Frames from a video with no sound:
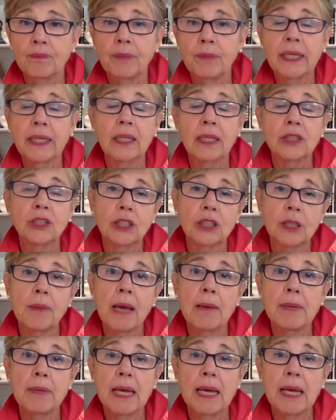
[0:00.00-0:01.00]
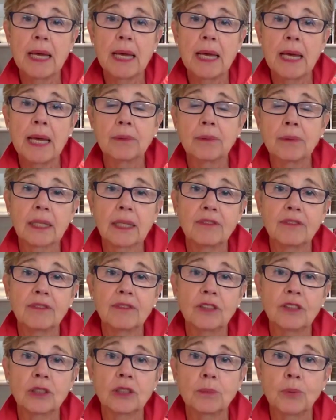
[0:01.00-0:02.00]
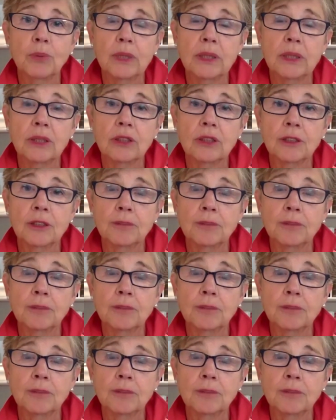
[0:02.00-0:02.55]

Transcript: Because she may be able to give you some pointers.